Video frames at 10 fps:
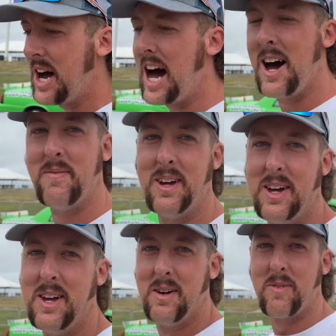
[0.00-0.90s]

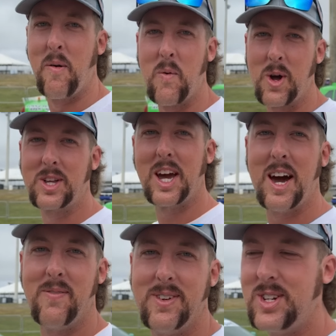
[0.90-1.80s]
Tom from World
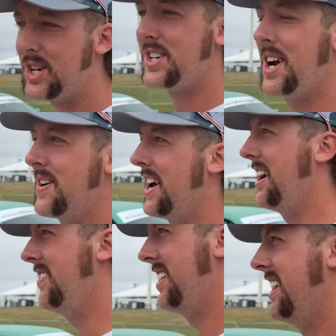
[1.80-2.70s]
Cup just showed
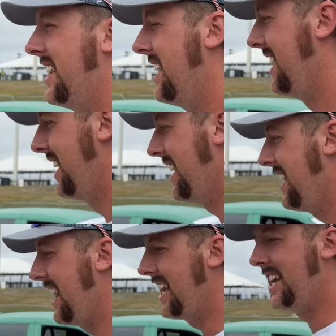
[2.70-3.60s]
up.
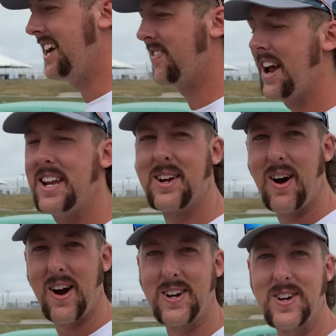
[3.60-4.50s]
He ended up renting the
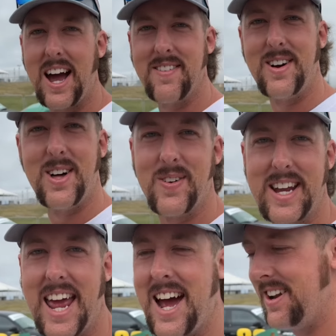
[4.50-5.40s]
car and driving all the way
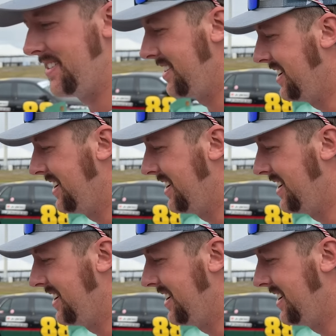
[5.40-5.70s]
down.